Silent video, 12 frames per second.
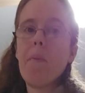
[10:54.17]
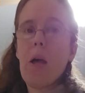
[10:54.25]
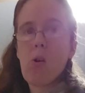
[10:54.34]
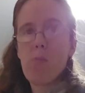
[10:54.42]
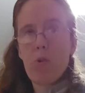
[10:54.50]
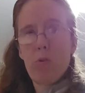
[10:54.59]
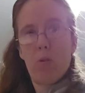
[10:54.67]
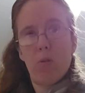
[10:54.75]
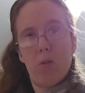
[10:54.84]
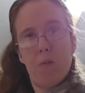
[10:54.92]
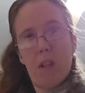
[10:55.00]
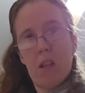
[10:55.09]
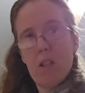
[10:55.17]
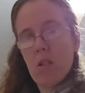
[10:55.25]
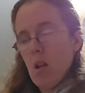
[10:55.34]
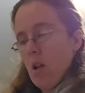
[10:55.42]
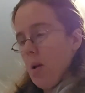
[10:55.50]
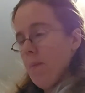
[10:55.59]
elbow noodles for this,
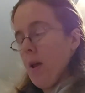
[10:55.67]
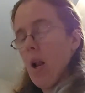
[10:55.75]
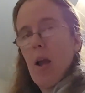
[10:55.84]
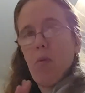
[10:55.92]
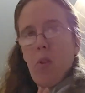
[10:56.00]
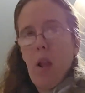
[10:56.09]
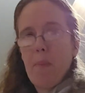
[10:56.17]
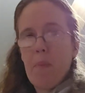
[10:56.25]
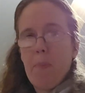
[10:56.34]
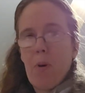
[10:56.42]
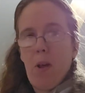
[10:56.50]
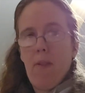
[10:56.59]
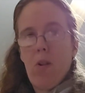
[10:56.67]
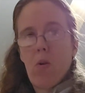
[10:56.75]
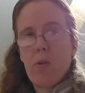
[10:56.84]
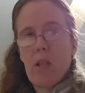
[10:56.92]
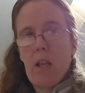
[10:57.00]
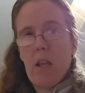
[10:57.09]
but I will not be putting
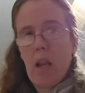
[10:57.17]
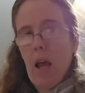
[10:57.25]
those in.